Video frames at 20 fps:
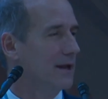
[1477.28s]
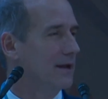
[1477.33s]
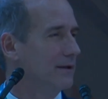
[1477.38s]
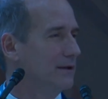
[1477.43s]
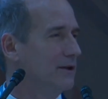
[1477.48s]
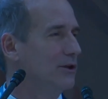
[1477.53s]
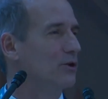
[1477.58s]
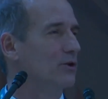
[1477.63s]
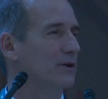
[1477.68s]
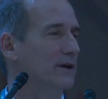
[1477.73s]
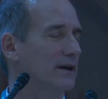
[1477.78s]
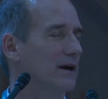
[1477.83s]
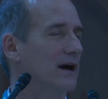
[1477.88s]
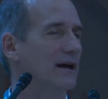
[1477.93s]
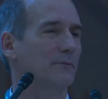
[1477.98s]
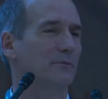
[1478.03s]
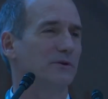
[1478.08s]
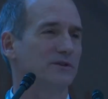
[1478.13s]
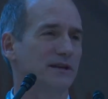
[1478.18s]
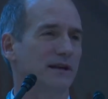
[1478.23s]
You don't get
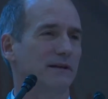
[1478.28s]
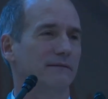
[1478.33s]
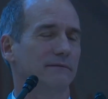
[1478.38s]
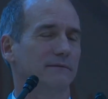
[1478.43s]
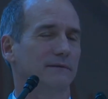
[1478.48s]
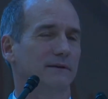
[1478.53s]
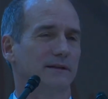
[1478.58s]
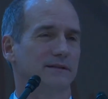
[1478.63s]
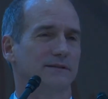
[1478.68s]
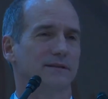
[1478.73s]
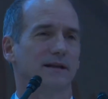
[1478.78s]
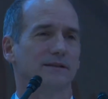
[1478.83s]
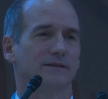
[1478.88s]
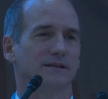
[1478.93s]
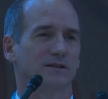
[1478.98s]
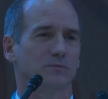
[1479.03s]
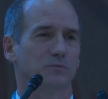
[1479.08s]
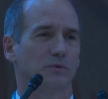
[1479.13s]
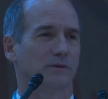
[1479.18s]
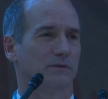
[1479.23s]
100%
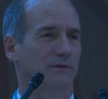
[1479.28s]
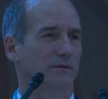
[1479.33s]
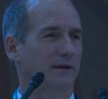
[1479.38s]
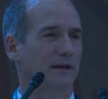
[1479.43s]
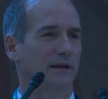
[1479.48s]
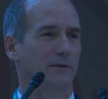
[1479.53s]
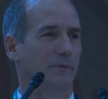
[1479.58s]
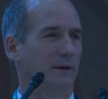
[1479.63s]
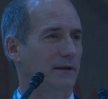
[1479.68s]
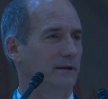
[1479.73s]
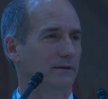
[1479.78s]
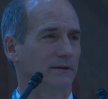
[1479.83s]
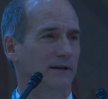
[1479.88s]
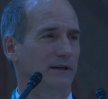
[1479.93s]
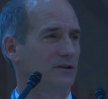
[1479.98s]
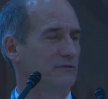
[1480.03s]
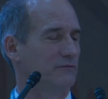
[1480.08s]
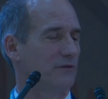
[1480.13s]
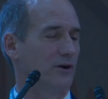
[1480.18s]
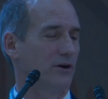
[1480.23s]
consensus with key opinion
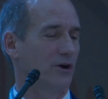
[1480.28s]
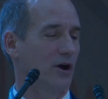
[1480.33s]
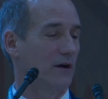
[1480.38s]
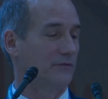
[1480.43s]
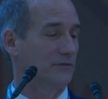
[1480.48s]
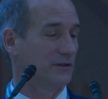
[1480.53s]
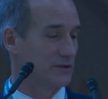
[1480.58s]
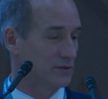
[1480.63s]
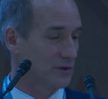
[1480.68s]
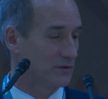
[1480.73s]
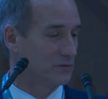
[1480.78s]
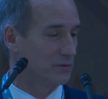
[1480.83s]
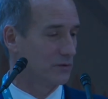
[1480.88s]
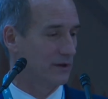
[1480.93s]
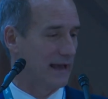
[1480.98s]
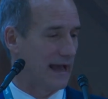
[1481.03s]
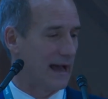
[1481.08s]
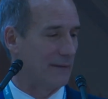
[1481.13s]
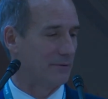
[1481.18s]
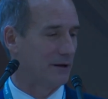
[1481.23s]
leaders very often, so I was
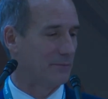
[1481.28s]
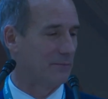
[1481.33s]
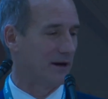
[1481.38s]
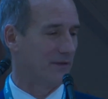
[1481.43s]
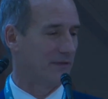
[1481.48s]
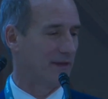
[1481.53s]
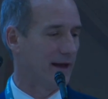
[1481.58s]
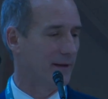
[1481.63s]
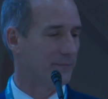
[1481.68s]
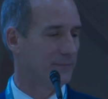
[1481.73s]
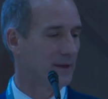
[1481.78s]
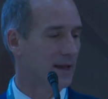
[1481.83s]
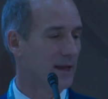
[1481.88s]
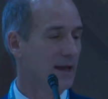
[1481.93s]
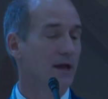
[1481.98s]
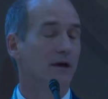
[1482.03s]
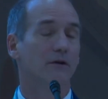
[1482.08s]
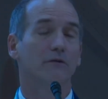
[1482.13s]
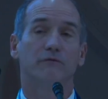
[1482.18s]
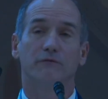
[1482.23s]
really happy about that.
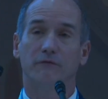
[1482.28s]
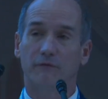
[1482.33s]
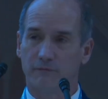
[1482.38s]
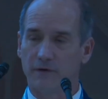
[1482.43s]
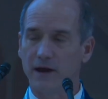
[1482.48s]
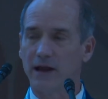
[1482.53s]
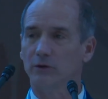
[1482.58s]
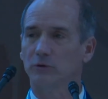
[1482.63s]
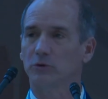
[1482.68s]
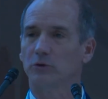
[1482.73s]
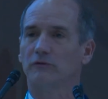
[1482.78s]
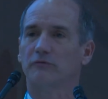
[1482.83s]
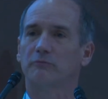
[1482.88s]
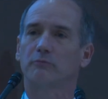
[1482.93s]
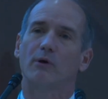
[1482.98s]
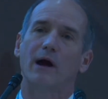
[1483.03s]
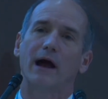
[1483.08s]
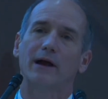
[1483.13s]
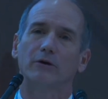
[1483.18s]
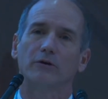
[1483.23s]
Failure of
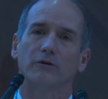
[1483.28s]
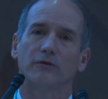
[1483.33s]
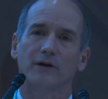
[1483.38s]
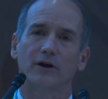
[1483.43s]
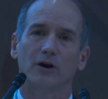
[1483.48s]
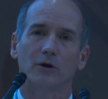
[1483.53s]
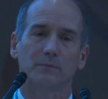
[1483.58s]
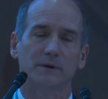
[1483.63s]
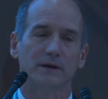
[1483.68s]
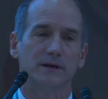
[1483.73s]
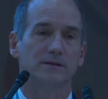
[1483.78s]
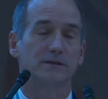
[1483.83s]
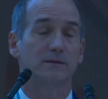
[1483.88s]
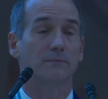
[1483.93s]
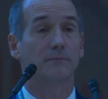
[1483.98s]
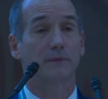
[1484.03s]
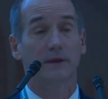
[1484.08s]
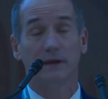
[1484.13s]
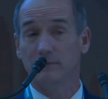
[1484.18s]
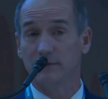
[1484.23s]
prior therapies,
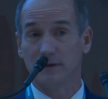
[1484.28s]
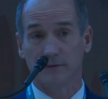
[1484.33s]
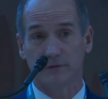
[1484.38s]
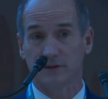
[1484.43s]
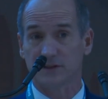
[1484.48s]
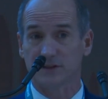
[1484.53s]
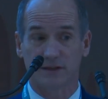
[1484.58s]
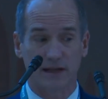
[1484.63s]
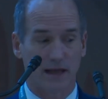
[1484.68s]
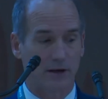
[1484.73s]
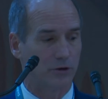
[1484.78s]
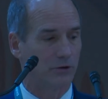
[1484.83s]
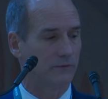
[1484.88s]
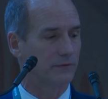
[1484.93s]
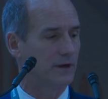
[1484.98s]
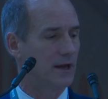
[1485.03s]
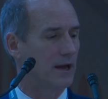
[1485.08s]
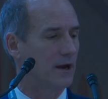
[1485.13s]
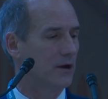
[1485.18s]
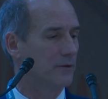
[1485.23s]
even if it's standard of
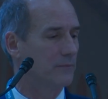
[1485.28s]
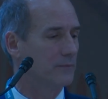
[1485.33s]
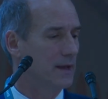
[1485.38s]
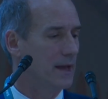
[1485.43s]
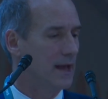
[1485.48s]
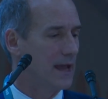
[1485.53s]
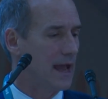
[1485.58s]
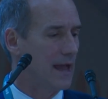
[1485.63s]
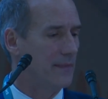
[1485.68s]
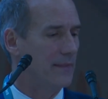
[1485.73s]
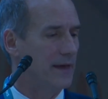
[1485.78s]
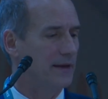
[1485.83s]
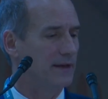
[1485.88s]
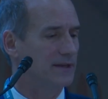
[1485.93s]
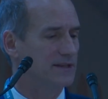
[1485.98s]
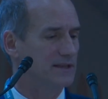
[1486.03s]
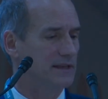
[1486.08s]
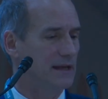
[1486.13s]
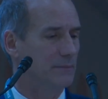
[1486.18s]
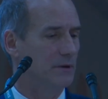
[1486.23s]
care, and then
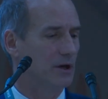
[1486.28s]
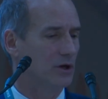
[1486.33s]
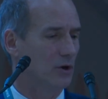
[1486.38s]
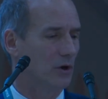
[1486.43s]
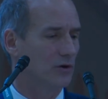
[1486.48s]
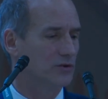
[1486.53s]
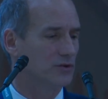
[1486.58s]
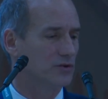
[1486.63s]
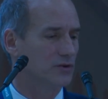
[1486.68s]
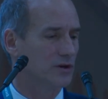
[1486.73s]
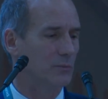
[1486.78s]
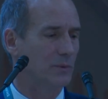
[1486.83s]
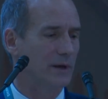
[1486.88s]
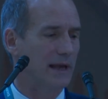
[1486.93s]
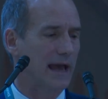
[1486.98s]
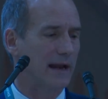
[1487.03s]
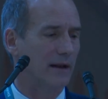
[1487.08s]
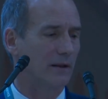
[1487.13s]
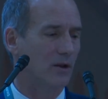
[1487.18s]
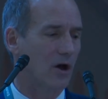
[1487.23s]
ischemic ulcers. And we
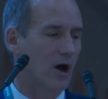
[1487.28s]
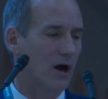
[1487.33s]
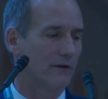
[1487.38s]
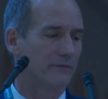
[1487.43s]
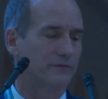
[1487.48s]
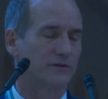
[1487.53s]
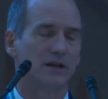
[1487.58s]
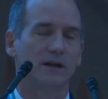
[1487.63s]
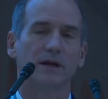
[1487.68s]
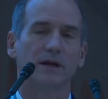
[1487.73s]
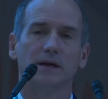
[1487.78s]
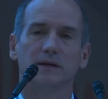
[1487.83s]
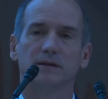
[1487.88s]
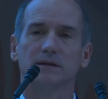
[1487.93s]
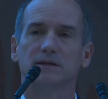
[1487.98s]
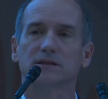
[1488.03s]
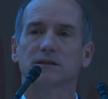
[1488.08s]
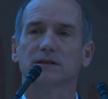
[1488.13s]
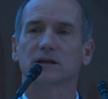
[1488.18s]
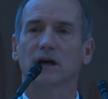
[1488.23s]
had a lot of
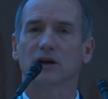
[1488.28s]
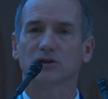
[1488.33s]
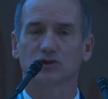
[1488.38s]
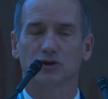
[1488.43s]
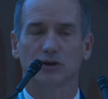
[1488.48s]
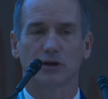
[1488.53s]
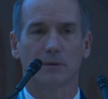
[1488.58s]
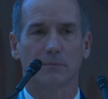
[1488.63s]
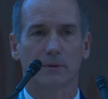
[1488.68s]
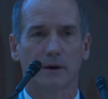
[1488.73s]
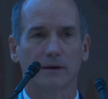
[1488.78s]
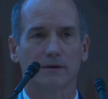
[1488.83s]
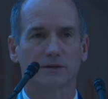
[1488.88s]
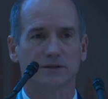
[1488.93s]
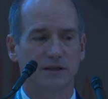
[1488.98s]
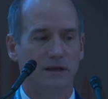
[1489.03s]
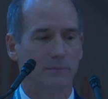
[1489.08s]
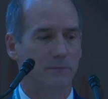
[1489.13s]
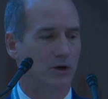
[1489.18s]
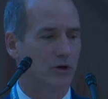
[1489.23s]
discussion about
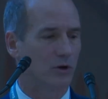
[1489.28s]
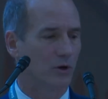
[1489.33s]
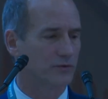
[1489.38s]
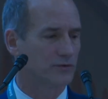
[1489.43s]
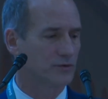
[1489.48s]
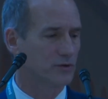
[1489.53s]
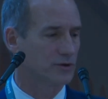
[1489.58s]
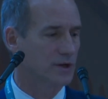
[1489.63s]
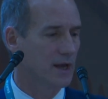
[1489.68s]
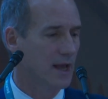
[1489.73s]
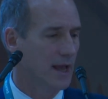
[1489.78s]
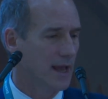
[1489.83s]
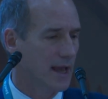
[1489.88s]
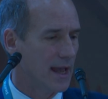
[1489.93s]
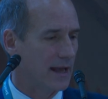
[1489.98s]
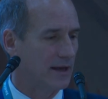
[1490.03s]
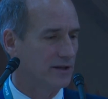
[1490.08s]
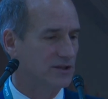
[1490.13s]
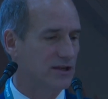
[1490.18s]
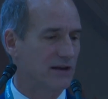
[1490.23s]
ischemic ulcers,
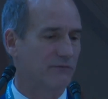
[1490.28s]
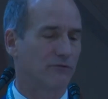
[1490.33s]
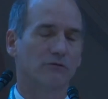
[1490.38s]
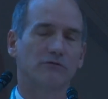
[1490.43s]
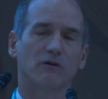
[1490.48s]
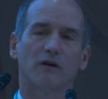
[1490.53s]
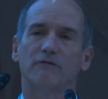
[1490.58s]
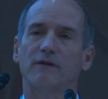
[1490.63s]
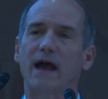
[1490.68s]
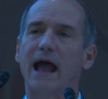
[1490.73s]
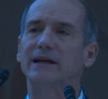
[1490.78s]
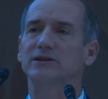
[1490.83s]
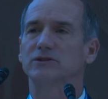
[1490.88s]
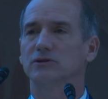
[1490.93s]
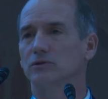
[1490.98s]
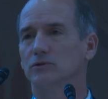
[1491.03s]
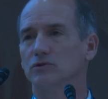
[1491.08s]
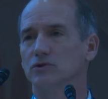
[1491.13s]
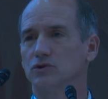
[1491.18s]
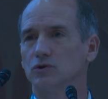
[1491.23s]
and several of our
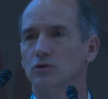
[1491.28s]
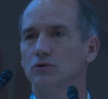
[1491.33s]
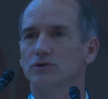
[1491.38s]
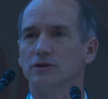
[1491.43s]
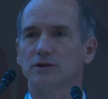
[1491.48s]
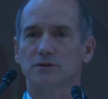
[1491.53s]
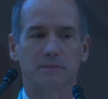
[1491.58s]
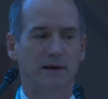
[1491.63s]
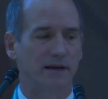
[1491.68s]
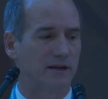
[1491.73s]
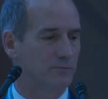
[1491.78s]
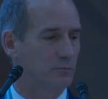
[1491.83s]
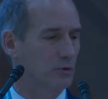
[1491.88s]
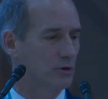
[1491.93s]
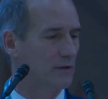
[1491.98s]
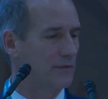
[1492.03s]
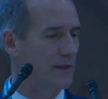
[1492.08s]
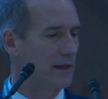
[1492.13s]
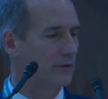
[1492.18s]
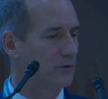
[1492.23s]
vascular surgeons made us put
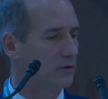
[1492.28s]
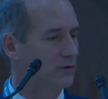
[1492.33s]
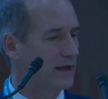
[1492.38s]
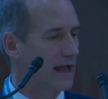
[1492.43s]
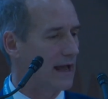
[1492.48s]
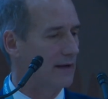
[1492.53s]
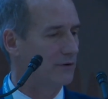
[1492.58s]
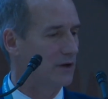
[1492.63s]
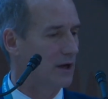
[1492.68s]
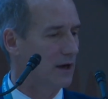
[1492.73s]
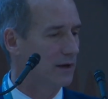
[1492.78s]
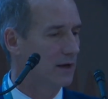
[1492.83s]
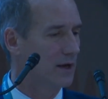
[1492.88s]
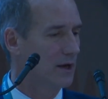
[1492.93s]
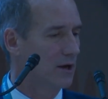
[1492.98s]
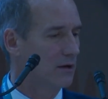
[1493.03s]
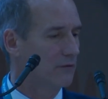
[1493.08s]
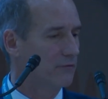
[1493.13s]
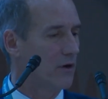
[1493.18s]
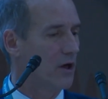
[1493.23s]
in that little caveat
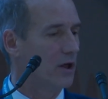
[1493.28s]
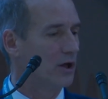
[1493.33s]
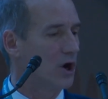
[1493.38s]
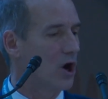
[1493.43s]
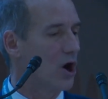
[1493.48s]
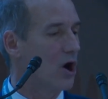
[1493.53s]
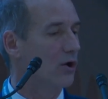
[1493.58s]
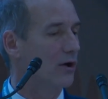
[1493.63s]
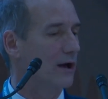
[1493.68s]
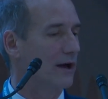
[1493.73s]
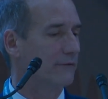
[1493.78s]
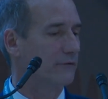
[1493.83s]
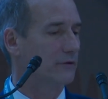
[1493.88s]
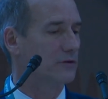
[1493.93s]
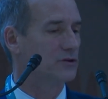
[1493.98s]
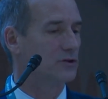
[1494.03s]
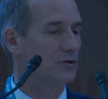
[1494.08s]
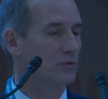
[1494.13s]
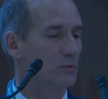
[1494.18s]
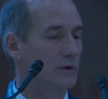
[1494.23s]
following all
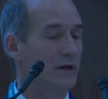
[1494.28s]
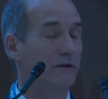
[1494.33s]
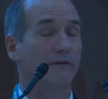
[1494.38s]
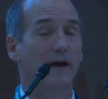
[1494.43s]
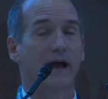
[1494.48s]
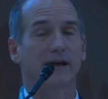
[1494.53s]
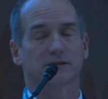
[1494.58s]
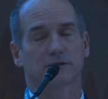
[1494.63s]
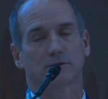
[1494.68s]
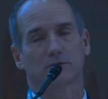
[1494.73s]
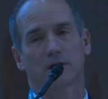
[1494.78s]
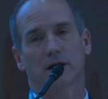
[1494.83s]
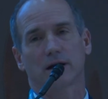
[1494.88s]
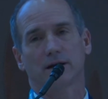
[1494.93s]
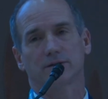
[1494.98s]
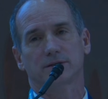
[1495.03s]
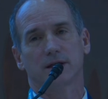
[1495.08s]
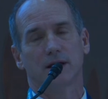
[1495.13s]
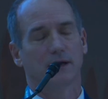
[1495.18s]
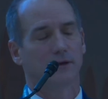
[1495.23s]
efforts to
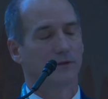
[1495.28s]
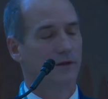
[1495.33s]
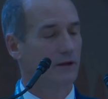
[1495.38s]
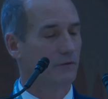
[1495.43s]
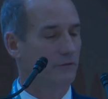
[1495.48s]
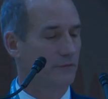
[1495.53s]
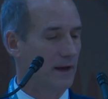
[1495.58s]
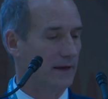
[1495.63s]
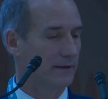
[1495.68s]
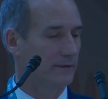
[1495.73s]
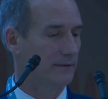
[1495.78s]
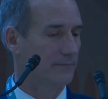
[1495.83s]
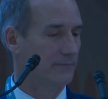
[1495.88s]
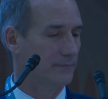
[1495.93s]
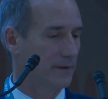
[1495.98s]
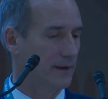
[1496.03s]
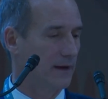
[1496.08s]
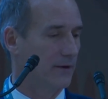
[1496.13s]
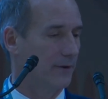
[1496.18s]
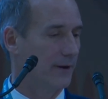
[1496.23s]
revascularize the affected
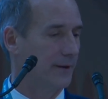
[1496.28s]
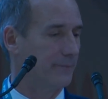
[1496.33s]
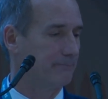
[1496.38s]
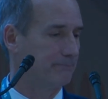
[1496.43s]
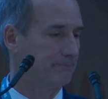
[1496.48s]
area.